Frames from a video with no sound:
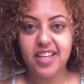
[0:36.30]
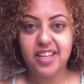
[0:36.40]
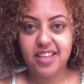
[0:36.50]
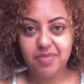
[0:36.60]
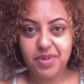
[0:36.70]

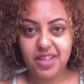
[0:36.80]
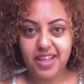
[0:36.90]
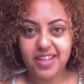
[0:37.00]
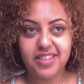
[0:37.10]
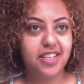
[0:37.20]
hit me
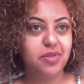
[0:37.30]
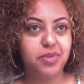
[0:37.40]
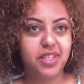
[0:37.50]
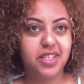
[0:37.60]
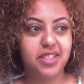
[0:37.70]
like a ton of
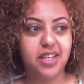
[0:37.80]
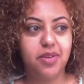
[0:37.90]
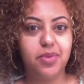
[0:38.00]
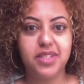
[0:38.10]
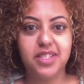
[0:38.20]
bricks, and
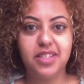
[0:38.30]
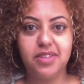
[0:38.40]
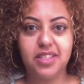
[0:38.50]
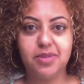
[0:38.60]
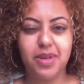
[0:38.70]
I wasn't
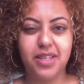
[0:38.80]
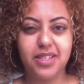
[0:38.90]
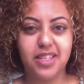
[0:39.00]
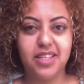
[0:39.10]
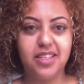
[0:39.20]
even
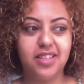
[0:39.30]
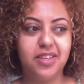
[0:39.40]
expecting it.